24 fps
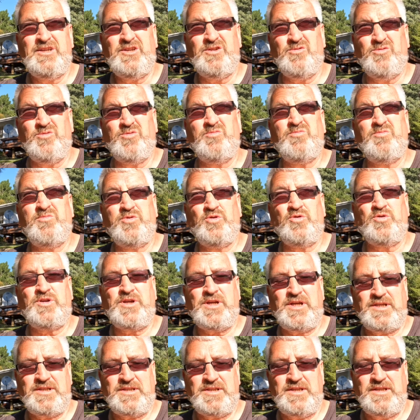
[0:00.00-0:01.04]
or
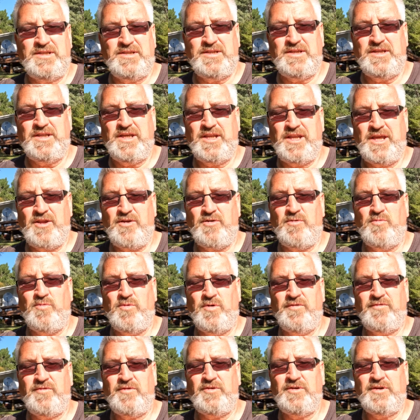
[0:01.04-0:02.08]
broadcast the internet out on
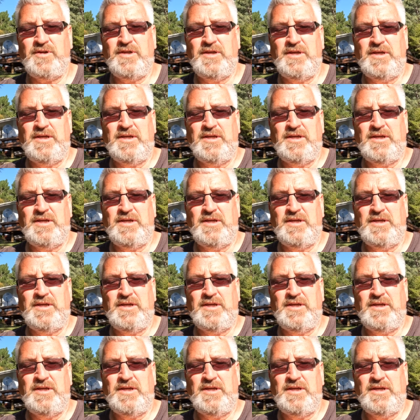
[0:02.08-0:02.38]
Wi-Fi.